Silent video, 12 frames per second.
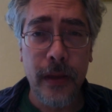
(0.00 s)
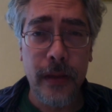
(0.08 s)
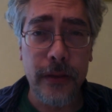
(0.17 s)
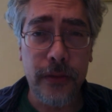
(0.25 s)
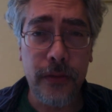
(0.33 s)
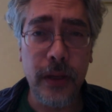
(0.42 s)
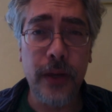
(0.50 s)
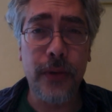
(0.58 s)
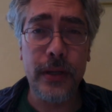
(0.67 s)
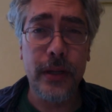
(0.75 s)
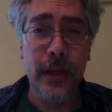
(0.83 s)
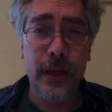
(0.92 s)
The
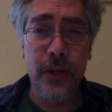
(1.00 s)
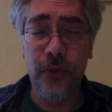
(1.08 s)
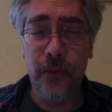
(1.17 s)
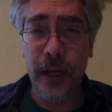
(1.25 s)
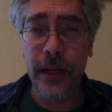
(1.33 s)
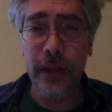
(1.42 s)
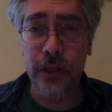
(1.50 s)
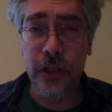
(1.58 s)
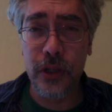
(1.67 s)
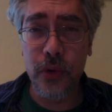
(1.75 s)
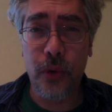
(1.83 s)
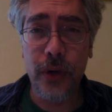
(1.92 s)
secret to writing
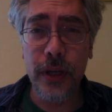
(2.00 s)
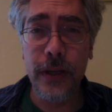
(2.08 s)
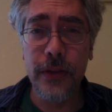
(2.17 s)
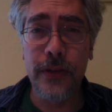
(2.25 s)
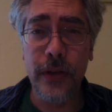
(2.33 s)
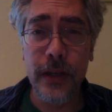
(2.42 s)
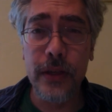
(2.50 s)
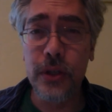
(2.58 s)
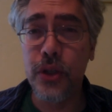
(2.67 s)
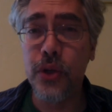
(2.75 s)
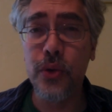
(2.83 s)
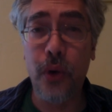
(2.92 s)
stories
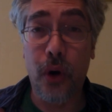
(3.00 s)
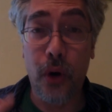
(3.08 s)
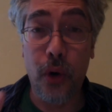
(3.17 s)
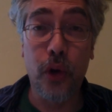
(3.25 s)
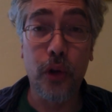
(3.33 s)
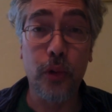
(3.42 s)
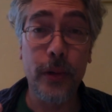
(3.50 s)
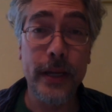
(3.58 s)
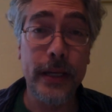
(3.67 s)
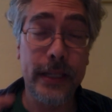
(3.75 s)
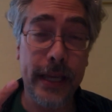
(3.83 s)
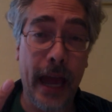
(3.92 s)
is to
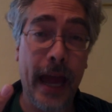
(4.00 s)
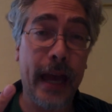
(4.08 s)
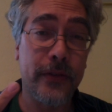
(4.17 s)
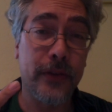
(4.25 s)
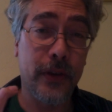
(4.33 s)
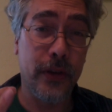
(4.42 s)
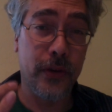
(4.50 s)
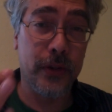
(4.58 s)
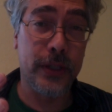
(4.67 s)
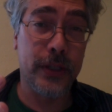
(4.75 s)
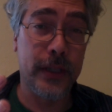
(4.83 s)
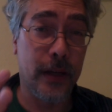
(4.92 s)
always ask
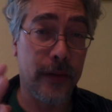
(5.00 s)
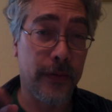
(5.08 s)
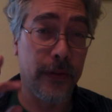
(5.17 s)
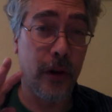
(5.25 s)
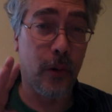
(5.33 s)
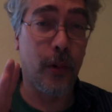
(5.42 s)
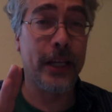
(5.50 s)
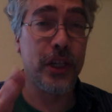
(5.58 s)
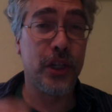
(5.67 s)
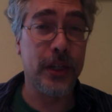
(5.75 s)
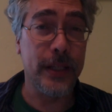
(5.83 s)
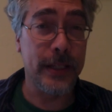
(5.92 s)
yourself
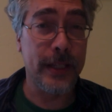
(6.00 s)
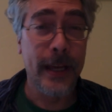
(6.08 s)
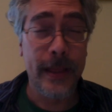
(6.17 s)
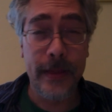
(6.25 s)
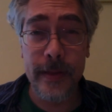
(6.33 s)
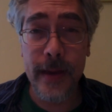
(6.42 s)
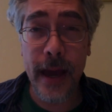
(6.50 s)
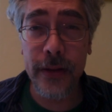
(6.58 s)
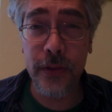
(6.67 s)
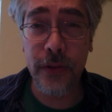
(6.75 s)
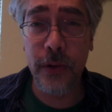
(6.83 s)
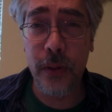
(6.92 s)
questions. That
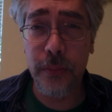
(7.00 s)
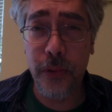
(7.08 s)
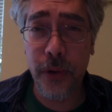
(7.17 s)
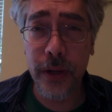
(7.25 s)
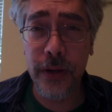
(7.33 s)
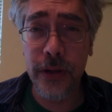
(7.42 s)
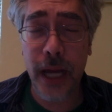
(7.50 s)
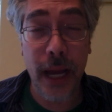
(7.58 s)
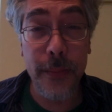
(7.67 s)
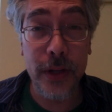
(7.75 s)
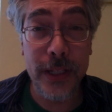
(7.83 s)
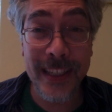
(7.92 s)
is so important.
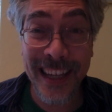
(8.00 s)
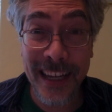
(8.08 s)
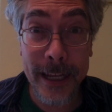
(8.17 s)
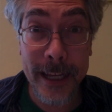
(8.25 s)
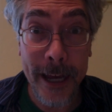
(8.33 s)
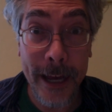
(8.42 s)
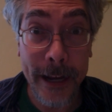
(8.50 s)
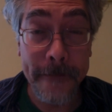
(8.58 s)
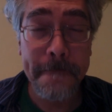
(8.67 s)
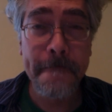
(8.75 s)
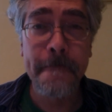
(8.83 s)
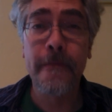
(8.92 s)
I'm going to say it again.
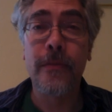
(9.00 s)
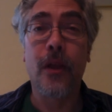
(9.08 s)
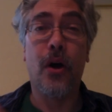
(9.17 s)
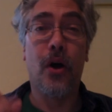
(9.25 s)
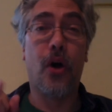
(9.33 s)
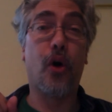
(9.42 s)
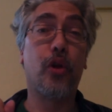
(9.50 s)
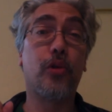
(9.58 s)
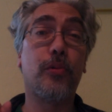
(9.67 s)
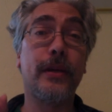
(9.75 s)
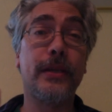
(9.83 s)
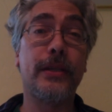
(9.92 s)

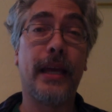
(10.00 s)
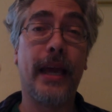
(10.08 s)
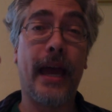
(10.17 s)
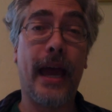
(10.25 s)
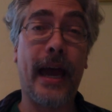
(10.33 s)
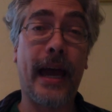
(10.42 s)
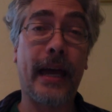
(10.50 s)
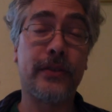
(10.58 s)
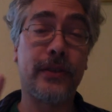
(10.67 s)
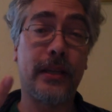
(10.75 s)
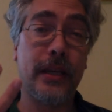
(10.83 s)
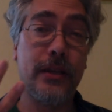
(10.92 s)
Always
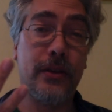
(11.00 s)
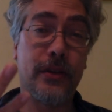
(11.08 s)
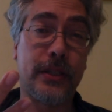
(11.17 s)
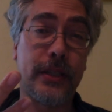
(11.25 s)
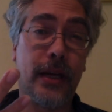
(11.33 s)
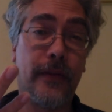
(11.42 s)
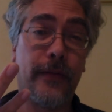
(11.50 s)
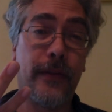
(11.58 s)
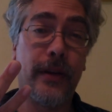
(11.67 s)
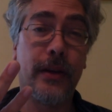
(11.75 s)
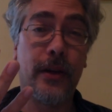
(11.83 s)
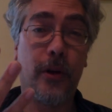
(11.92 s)
ask yourself
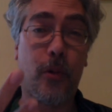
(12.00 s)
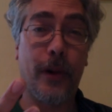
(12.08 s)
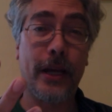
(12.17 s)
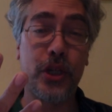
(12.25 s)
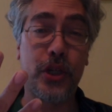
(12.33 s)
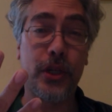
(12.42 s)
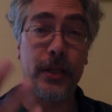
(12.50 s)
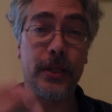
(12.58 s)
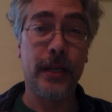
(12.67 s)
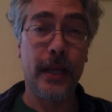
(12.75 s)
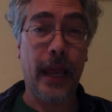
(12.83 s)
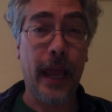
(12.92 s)

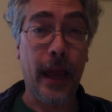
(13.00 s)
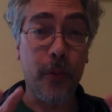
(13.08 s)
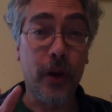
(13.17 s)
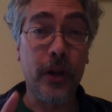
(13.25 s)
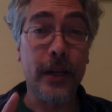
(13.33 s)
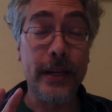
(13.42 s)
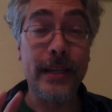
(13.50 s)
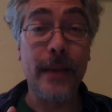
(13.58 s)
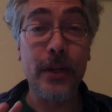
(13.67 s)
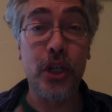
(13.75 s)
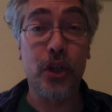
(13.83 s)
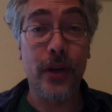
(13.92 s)
questions. And we're going to
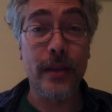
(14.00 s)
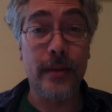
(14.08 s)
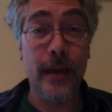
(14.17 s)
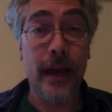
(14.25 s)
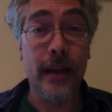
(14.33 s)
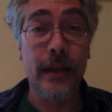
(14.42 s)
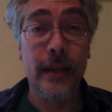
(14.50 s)
demonstrate that